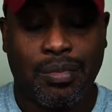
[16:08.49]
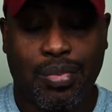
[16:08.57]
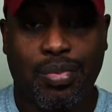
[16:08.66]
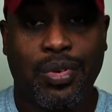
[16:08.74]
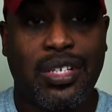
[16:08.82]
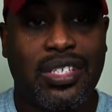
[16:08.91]

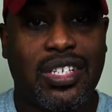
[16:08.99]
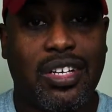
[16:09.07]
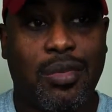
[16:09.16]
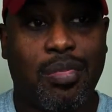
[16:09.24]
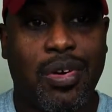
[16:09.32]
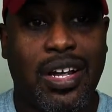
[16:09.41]

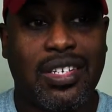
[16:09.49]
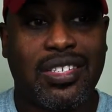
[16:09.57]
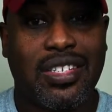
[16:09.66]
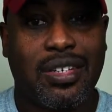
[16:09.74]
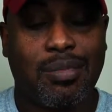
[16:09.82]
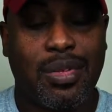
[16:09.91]
Pre-sale
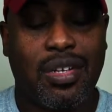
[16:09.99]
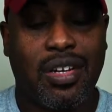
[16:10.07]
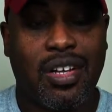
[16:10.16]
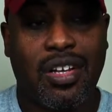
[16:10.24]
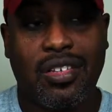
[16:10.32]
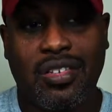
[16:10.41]
pricing,
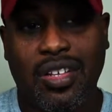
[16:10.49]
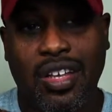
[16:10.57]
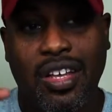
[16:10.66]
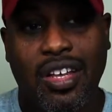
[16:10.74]
because